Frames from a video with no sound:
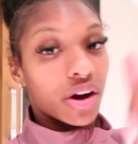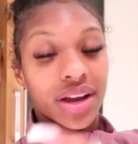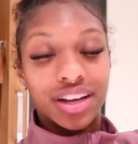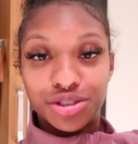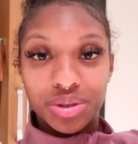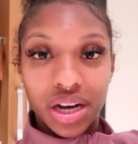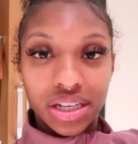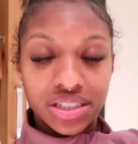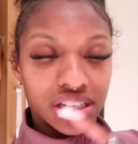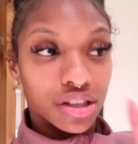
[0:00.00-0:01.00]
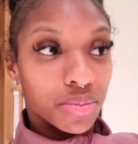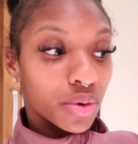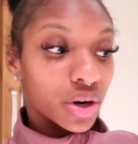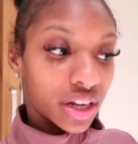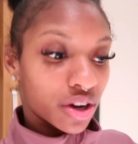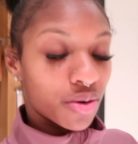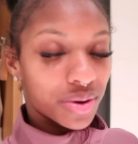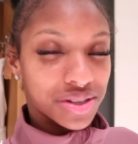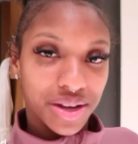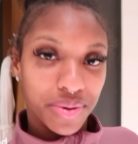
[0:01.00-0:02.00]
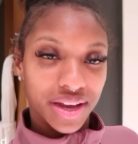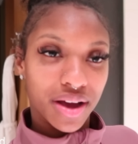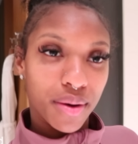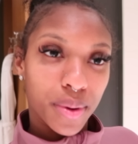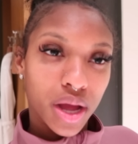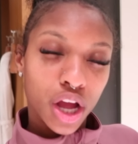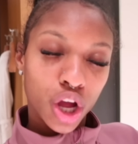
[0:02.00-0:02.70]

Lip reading: I'll catch you guys in the morning once I wake up.